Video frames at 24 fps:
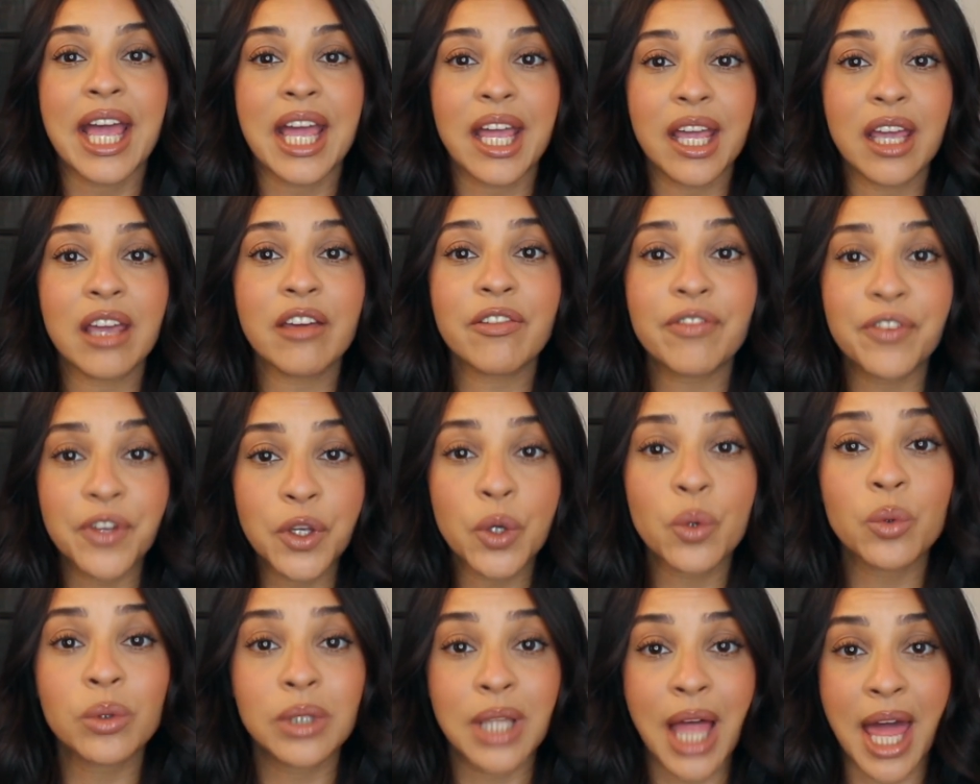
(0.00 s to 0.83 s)
If
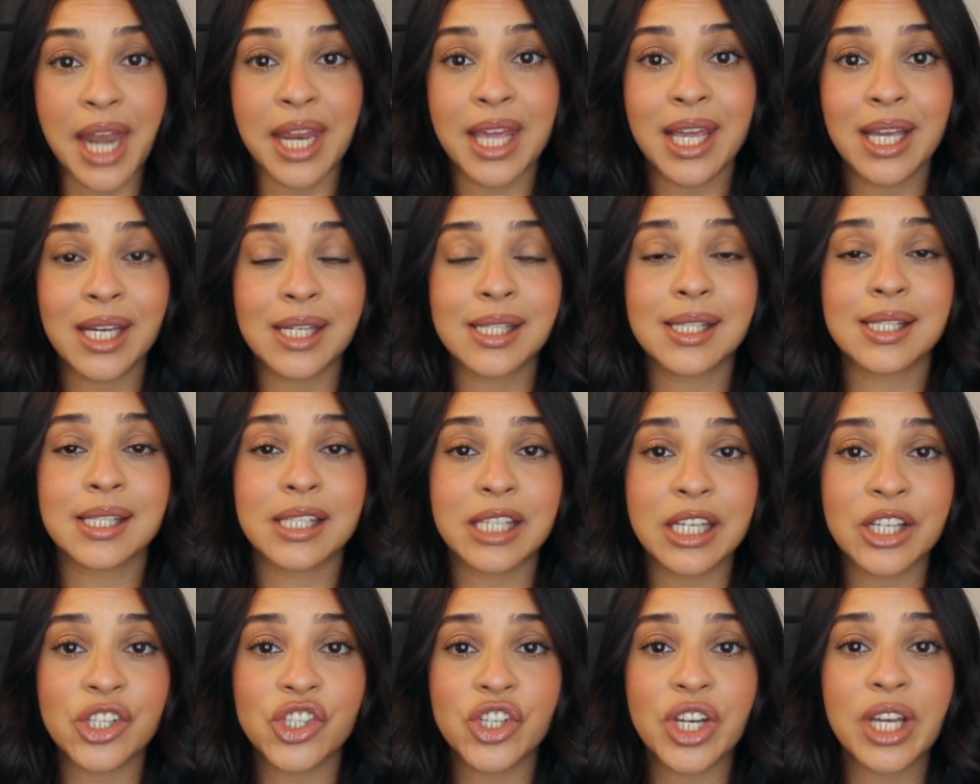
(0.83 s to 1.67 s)
you let it,
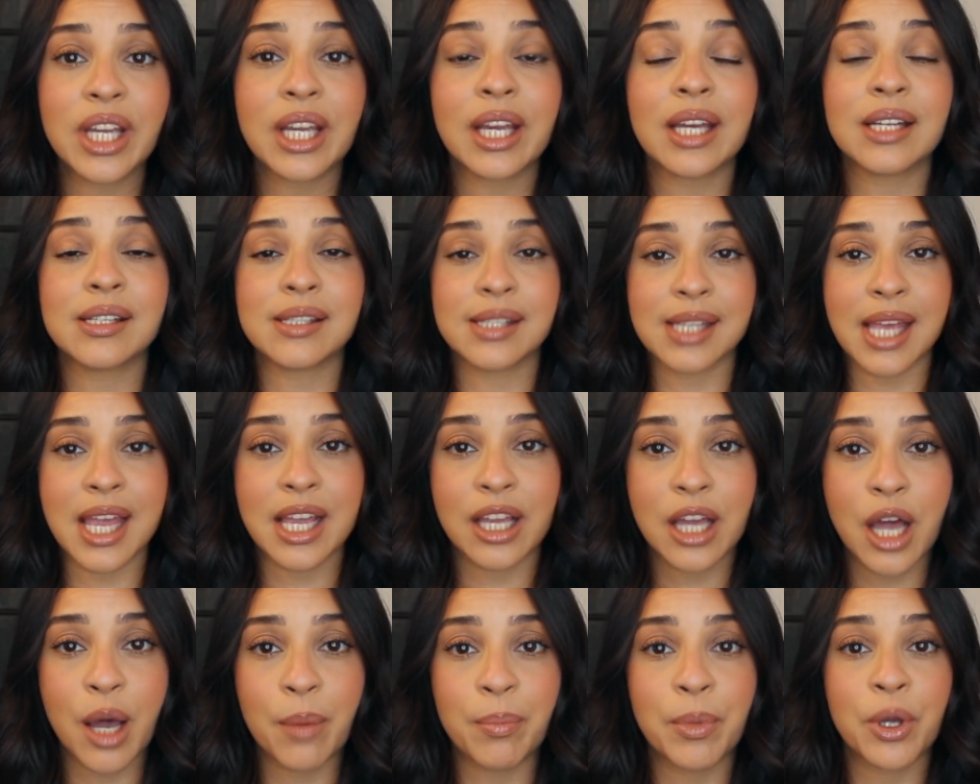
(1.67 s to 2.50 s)
teaching can
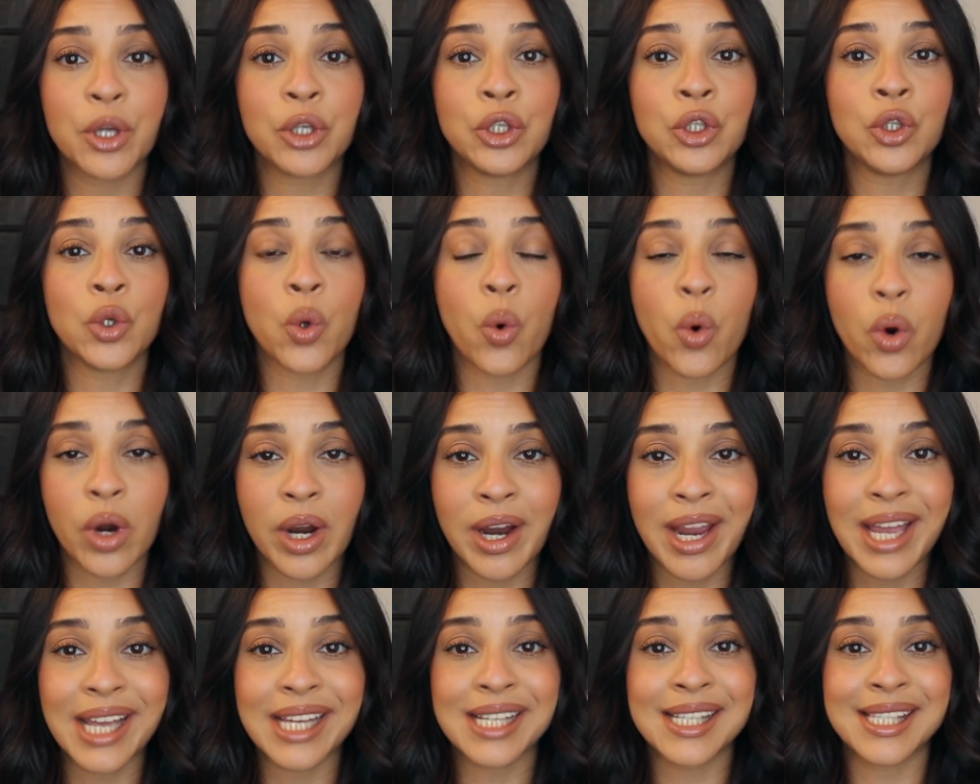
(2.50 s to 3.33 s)
take up
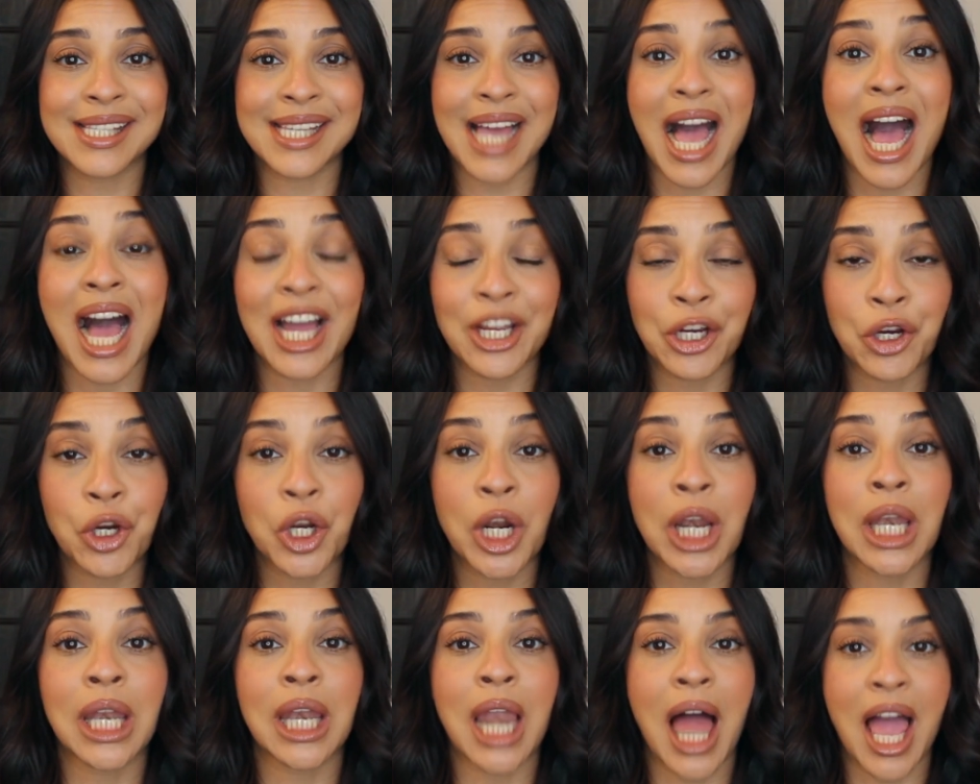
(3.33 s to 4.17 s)
your
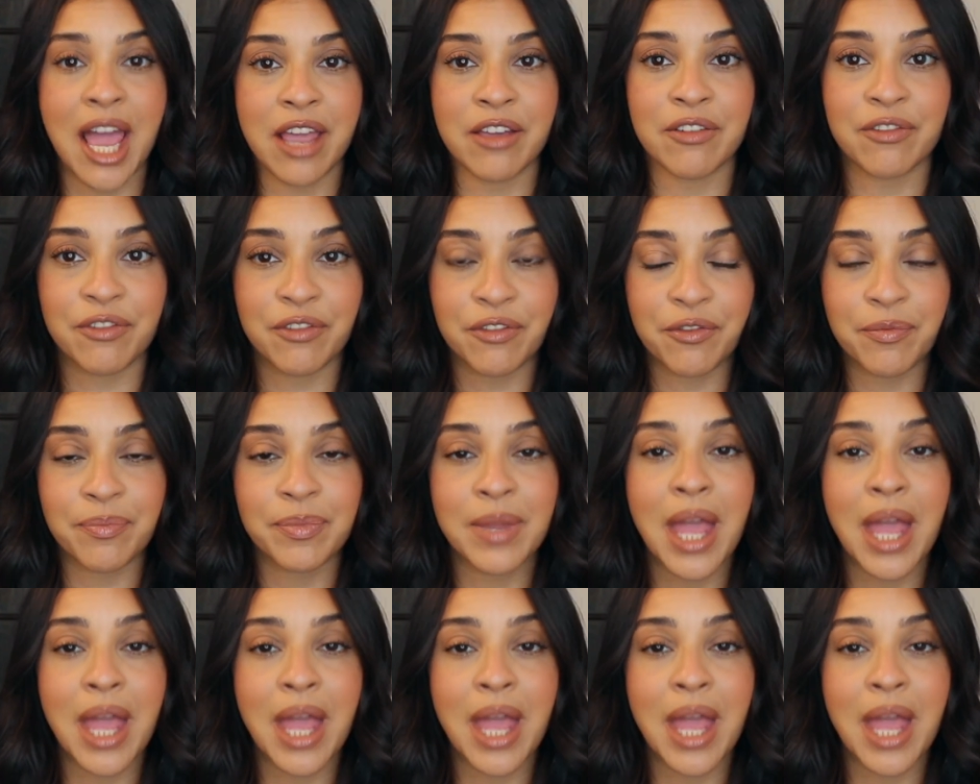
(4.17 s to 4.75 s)
entire life.